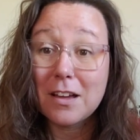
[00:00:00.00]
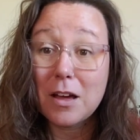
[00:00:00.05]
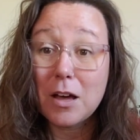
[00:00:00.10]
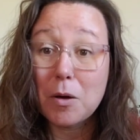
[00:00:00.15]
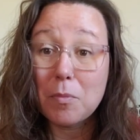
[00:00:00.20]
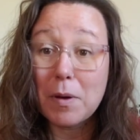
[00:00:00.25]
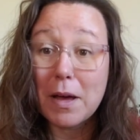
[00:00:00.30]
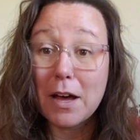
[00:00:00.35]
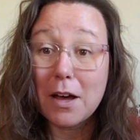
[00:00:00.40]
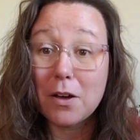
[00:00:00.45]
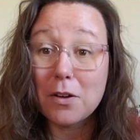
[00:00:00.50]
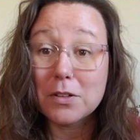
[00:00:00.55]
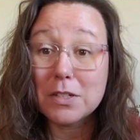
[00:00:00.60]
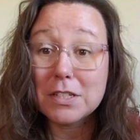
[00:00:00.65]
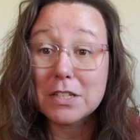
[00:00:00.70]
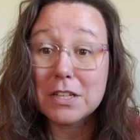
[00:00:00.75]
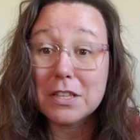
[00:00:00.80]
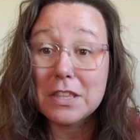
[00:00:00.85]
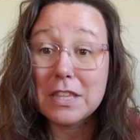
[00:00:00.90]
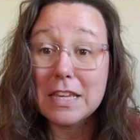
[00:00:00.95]

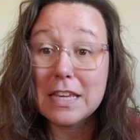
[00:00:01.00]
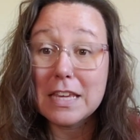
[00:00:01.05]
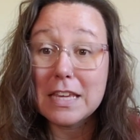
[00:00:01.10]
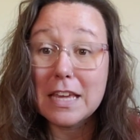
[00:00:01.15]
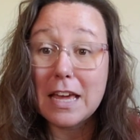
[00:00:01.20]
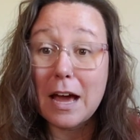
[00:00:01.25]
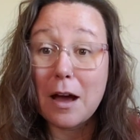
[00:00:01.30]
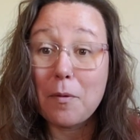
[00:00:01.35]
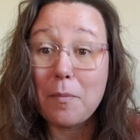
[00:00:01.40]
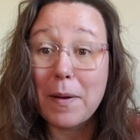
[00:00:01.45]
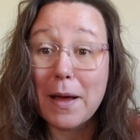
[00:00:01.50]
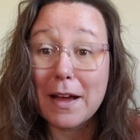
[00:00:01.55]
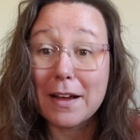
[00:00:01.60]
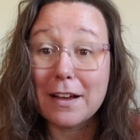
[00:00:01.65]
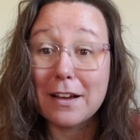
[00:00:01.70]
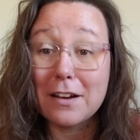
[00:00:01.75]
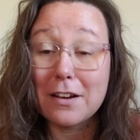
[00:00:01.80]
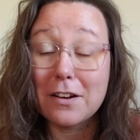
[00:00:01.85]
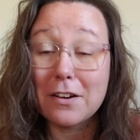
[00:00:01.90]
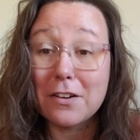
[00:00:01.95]
about the
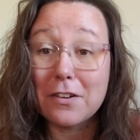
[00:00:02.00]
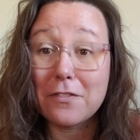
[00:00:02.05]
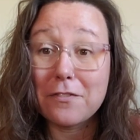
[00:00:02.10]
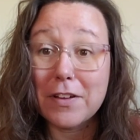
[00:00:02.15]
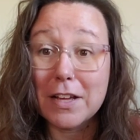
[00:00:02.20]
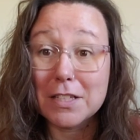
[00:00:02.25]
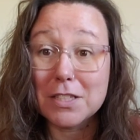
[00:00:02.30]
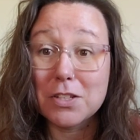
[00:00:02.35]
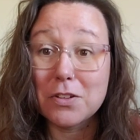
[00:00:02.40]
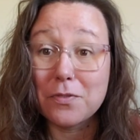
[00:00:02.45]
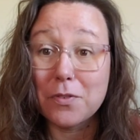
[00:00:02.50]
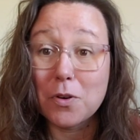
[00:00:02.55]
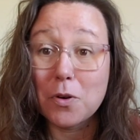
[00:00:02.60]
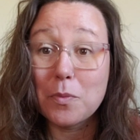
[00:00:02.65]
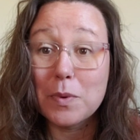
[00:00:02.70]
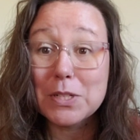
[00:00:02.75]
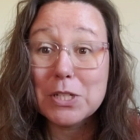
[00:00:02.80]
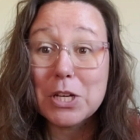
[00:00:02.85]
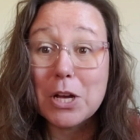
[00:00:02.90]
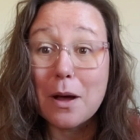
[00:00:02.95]
alpaca festival,
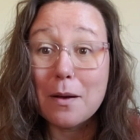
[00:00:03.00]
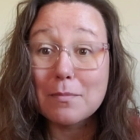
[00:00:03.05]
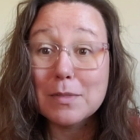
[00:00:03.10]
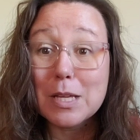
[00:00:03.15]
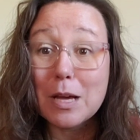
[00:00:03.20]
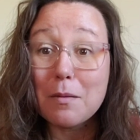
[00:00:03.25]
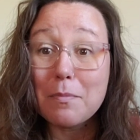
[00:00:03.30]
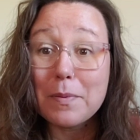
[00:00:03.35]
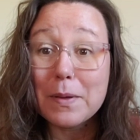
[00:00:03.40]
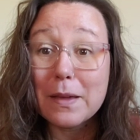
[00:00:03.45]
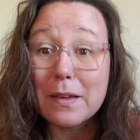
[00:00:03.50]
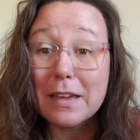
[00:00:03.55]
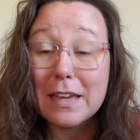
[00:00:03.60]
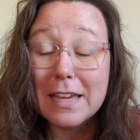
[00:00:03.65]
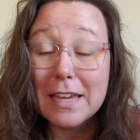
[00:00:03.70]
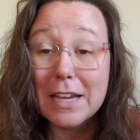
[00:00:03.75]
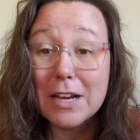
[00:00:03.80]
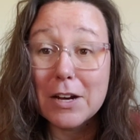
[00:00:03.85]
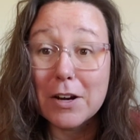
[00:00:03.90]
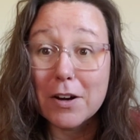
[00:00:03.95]
which comes up
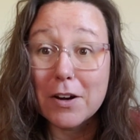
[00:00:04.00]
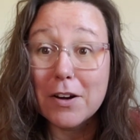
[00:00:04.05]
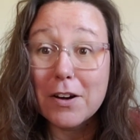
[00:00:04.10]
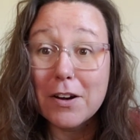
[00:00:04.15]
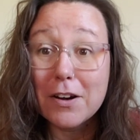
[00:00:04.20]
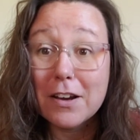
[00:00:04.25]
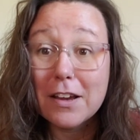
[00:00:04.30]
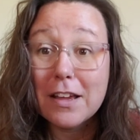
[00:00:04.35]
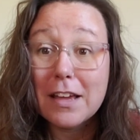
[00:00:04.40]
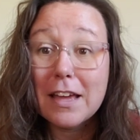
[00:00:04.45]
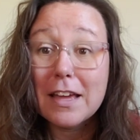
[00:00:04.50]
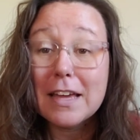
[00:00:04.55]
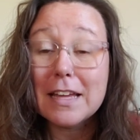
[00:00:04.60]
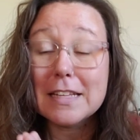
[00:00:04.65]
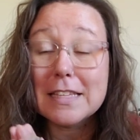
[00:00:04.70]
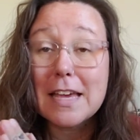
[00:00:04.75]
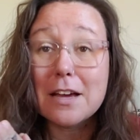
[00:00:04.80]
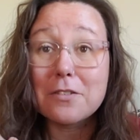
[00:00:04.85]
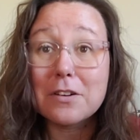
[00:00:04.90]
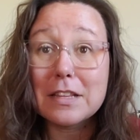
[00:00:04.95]
here
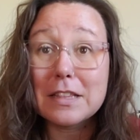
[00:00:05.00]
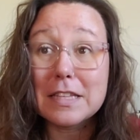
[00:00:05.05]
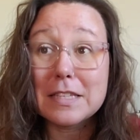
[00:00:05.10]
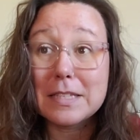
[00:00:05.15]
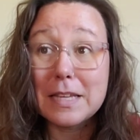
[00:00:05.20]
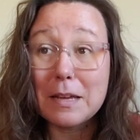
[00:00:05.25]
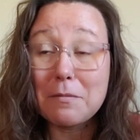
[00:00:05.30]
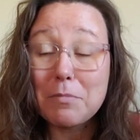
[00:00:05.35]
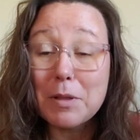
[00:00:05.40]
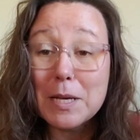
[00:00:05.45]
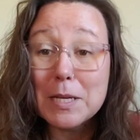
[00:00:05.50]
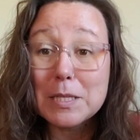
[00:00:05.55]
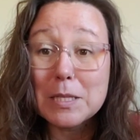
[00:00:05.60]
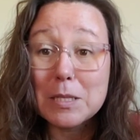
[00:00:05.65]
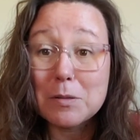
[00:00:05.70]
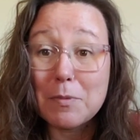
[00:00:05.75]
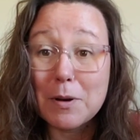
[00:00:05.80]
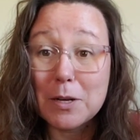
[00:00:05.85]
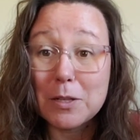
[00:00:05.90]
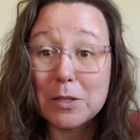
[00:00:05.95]
is held at the same place
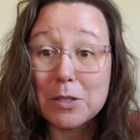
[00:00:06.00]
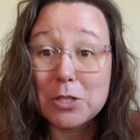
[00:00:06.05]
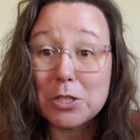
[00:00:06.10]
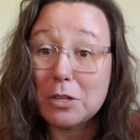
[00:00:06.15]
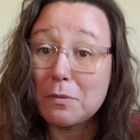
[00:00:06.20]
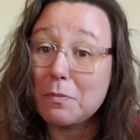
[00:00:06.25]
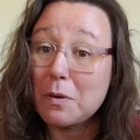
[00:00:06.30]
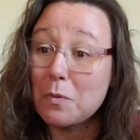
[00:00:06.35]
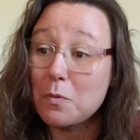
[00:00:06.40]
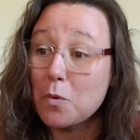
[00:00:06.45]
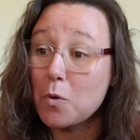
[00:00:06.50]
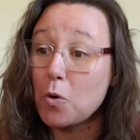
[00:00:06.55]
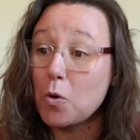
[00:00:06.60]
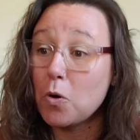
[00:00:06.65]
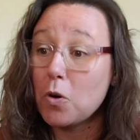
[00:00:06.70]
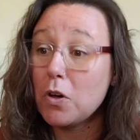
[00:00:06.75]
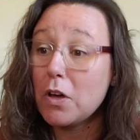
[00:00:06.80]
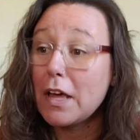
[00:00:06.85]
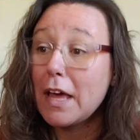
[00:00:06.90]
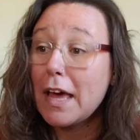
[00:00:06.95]
as Maryland Sheep and
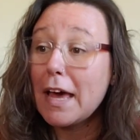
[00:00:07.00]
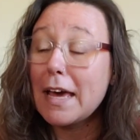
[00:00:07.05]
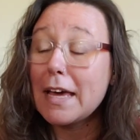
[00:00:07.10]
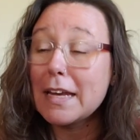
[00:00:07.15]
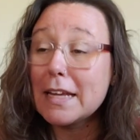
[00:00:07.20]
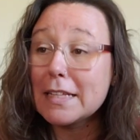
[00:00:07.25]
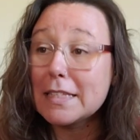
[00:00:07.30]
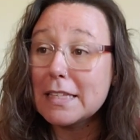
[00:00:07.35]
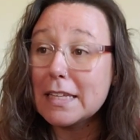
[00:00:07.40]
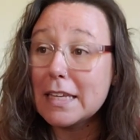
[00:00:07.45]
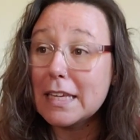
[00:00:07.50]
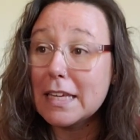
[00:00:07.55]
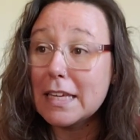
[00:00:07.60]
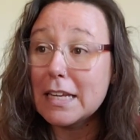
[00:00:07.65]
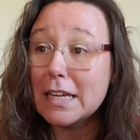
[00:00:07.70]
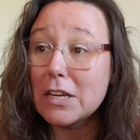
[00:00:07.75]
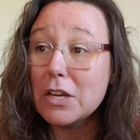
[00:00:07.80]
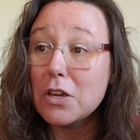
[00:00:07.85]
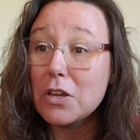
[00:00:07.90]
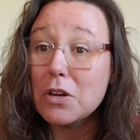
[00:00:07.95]
Wool, and it's
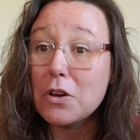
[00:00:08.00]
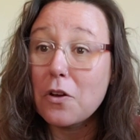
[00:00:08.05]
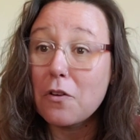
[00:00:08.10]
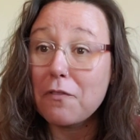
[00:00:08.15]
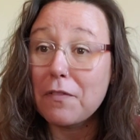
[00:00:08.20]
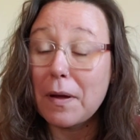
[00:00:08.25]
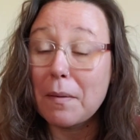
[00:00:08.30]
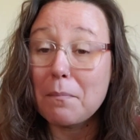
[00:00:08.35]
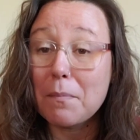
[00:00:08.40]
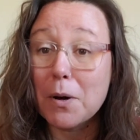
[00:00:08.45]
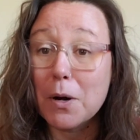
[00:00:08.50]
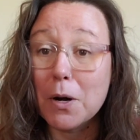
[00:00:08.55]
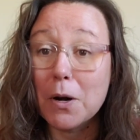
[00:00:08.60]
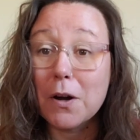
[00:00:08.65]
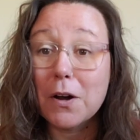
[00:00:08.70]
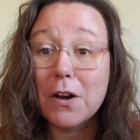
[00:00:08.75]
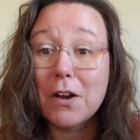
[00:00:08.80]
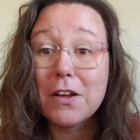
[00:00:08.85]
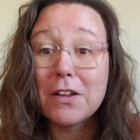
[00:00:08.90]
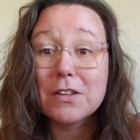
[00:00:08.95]
in
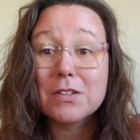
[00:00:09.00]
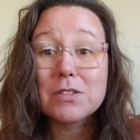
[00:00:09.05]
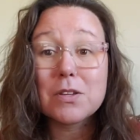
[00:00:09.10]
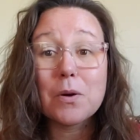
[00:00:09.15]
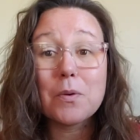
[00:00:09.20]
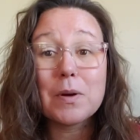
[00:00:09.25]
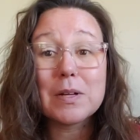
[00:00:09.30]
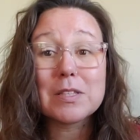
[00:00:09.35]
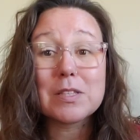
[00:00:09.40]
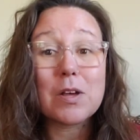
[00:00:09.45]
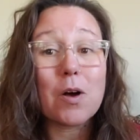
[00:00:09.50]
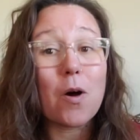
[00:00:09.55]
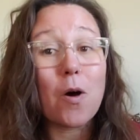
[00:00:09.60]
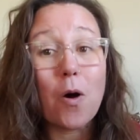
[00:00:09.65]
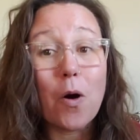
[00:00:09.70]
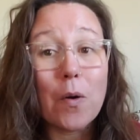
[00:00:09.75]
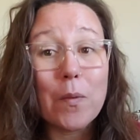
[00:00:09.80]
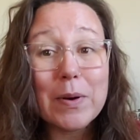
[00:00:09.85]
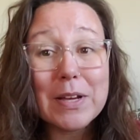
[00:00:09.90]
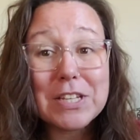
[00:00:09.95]
November. So it's
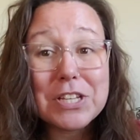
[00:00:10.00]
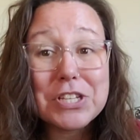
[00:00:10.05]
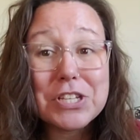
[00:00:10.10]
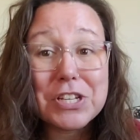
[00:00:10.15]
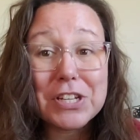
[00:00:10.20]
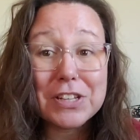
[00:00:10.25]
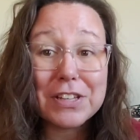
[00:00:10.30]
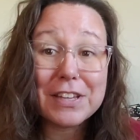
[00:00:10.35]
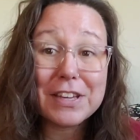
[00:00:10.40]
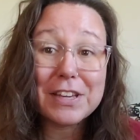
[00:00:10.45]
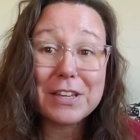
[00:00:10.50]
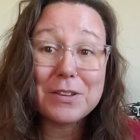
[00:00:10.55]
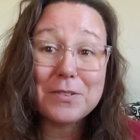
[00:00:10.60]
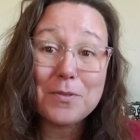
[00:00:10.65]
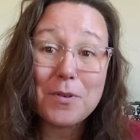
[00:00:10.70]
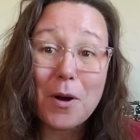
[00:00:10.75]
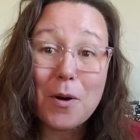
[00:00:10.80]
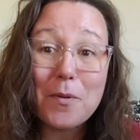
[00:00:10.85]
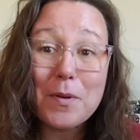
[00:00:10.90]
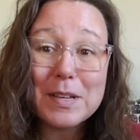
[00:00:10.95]
always chilly.
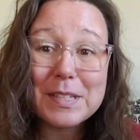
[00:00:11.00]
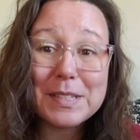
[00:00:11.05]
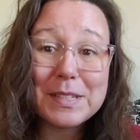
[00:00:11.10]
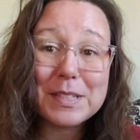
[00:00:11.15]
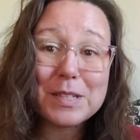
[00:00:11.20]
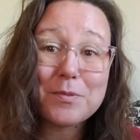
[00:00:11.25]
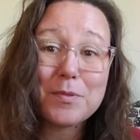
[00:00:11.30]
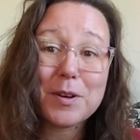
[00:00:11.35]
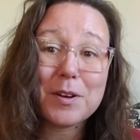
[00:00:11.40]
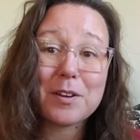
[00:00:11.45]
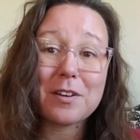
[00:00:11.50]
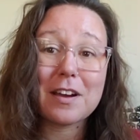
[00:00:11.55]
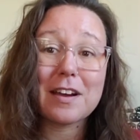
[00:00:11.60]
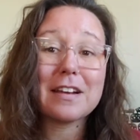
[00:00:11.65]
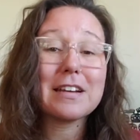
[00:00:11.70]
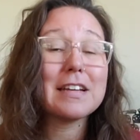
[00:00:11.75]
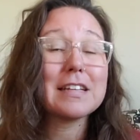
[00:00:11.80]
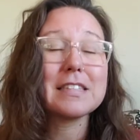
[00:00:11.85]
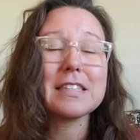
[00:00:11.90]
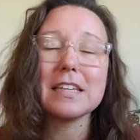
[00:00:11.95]
You always get to wear your
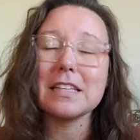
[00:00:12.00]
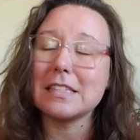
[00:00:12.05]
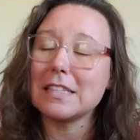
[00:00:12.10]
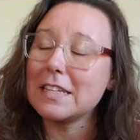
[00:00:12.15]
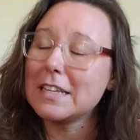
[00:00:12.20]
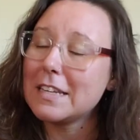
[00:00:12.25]
hand knits. It's